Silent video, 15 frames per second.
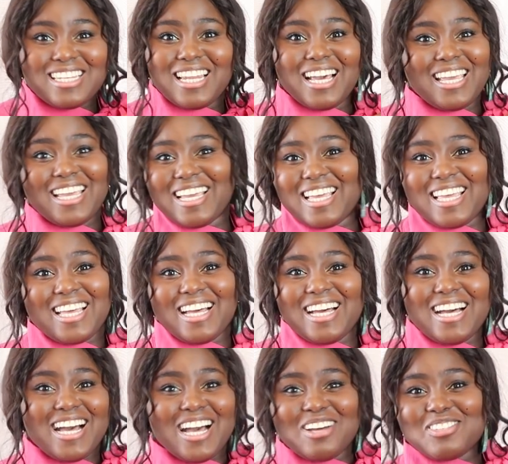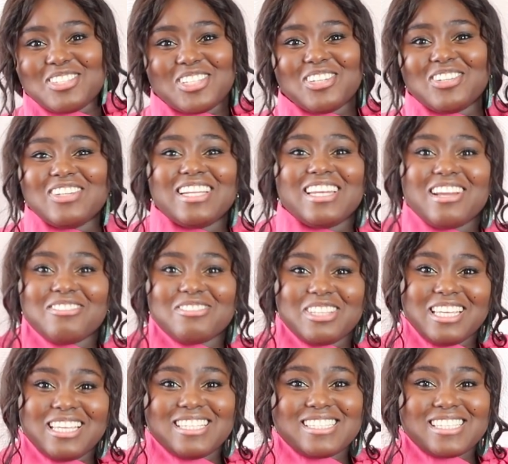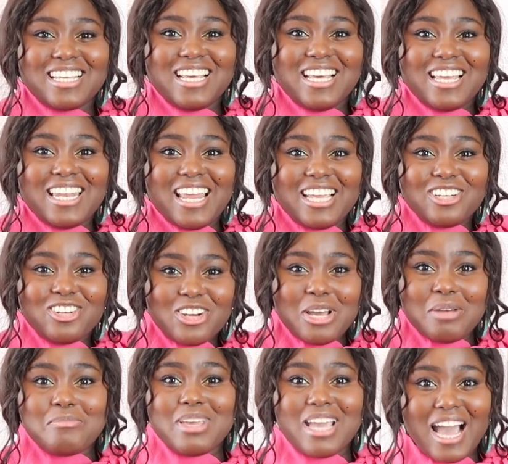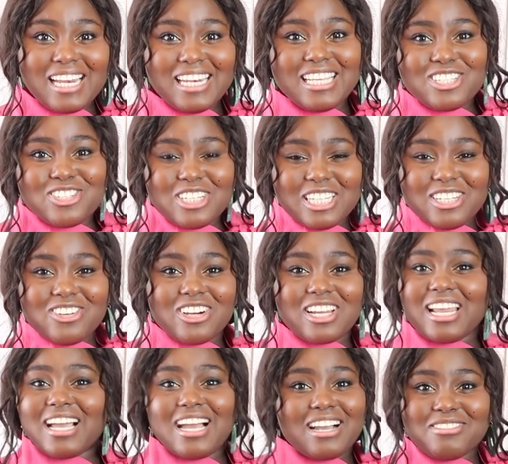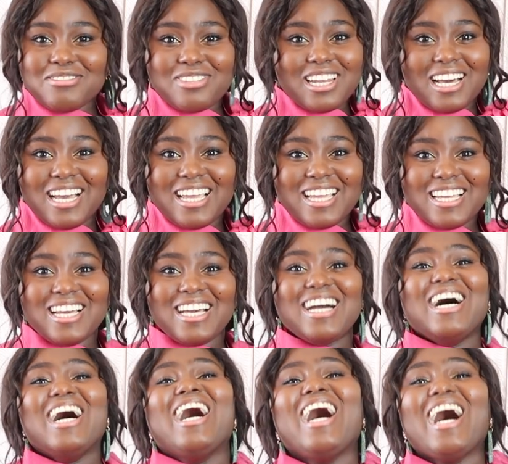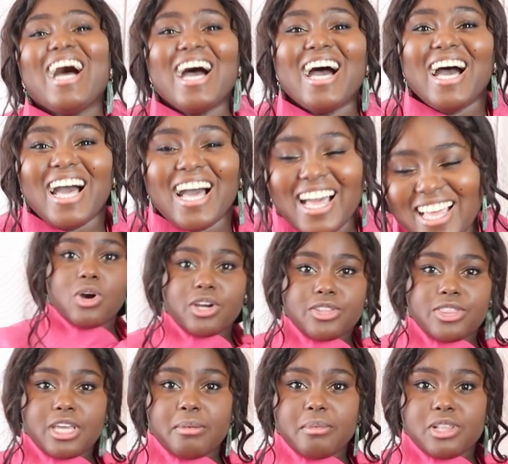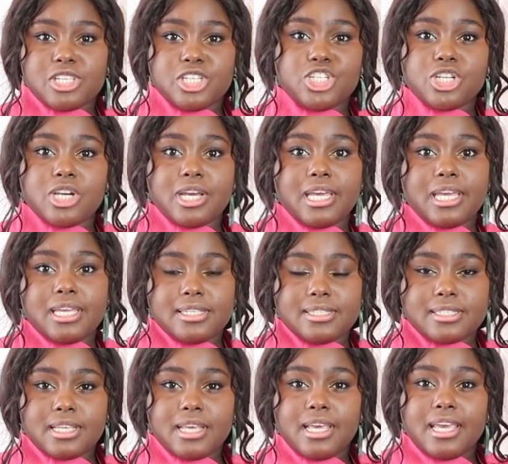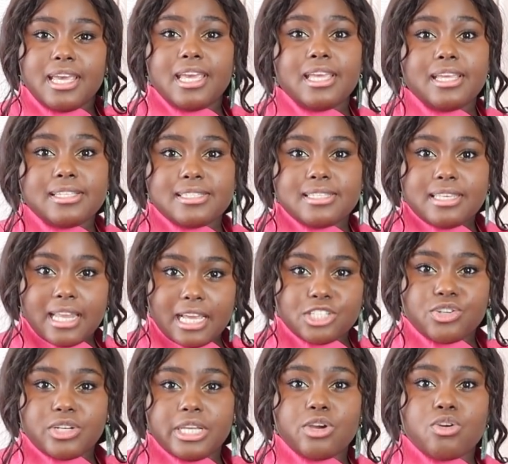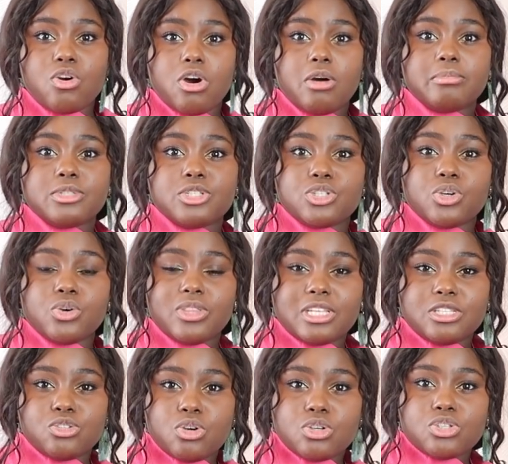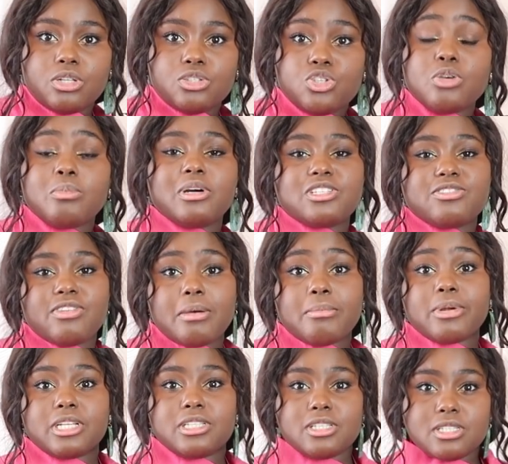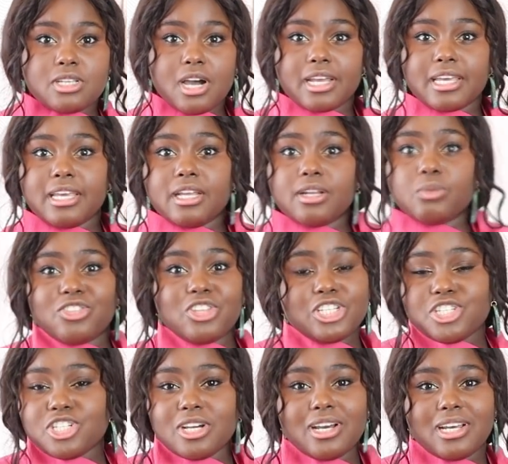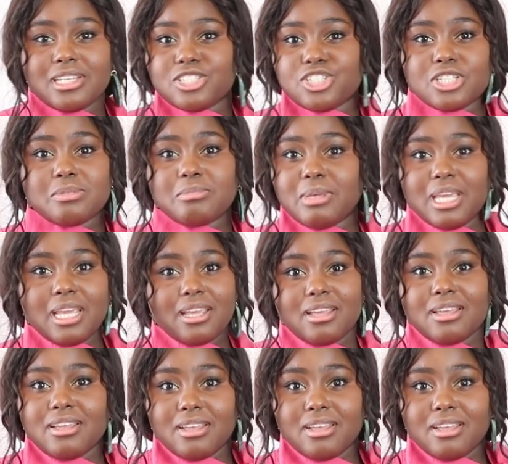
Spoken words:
Like, I absolutely love these. Like, look at me. I literally look like I can fly. One good thing about this shirt is it is naturally cropped, so there's not too much fabric to tuck in. This shirt is just me.